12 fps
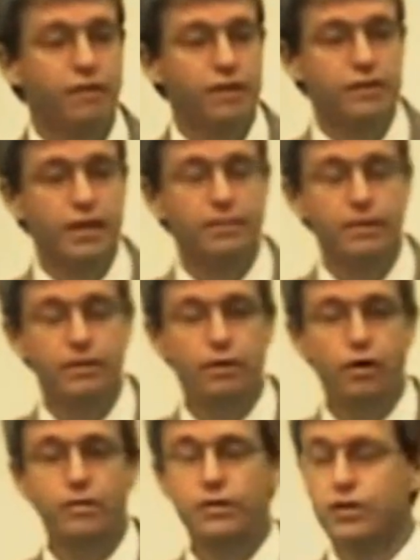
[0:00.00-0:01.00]
for example, in
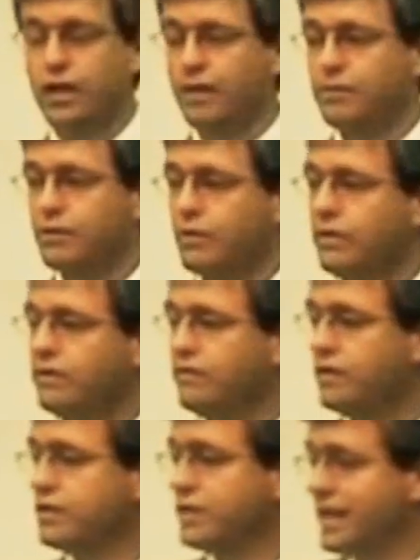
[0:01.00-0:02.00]
Romans chapter 1,
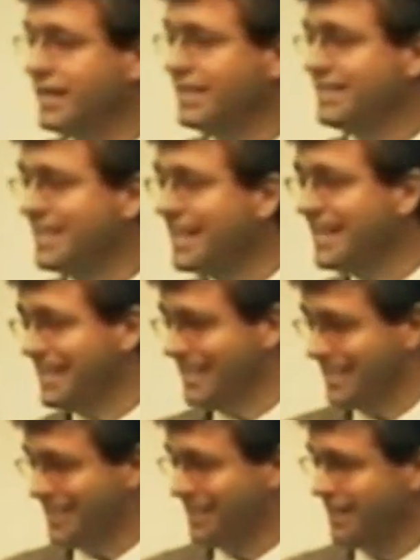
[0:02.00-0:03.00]
verse
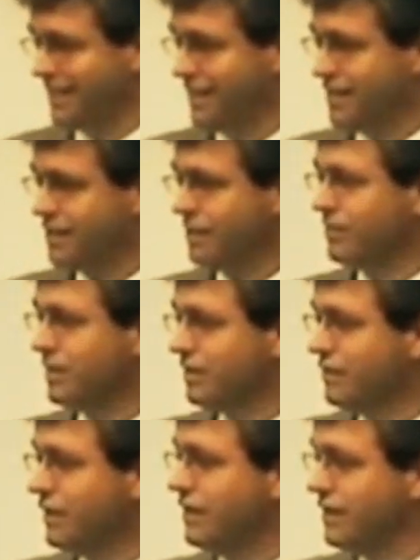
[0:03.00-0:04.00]
18, something
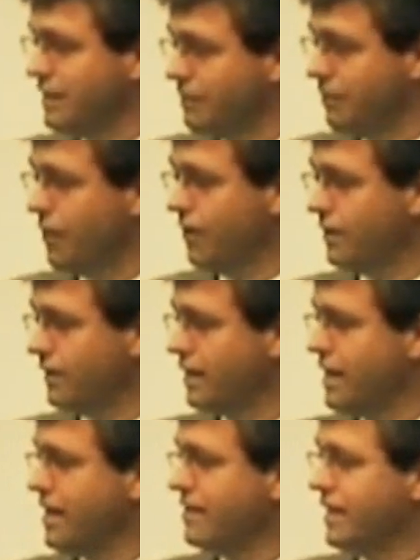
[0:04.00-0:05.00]
very important
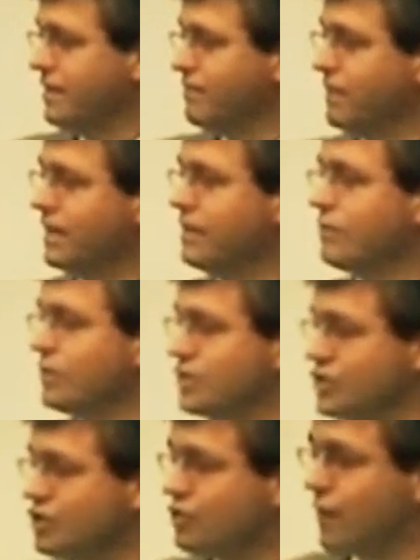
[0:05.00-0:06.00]
that men
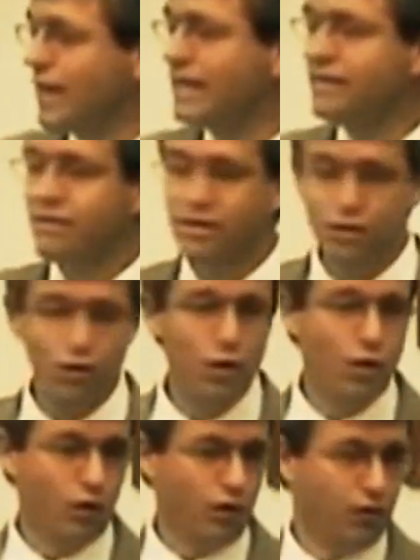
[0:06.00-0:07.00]
restrain the
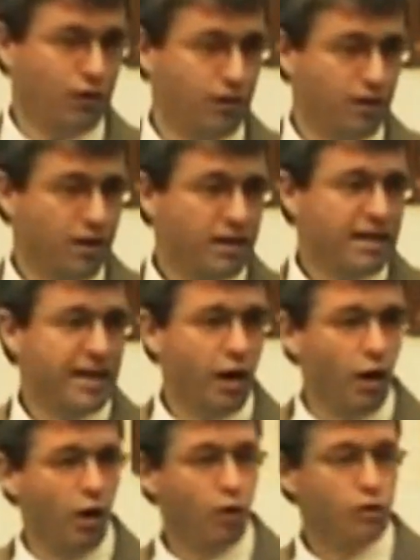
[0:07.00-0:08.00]
truth. They
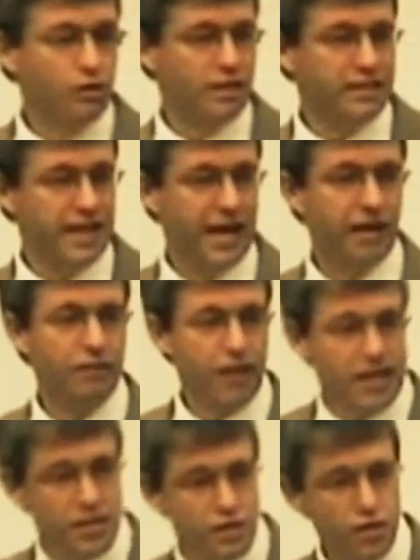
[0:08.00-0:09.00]
hold it down.
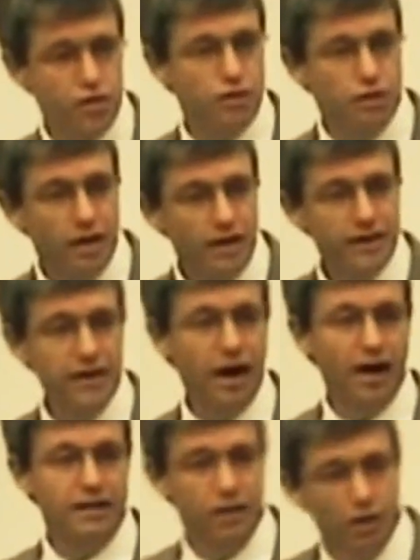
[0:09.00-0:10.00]
They do
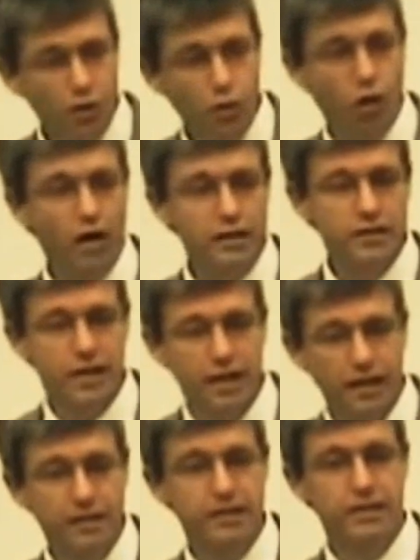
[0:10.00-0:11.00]
not want to
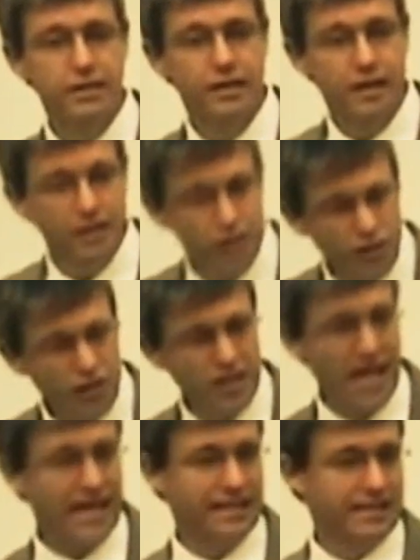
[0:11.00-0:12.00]

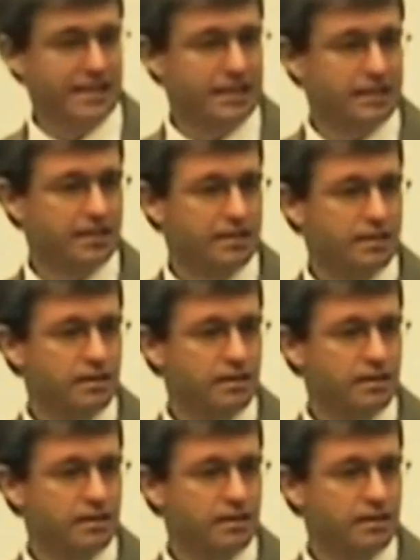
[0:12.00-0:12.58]
understand it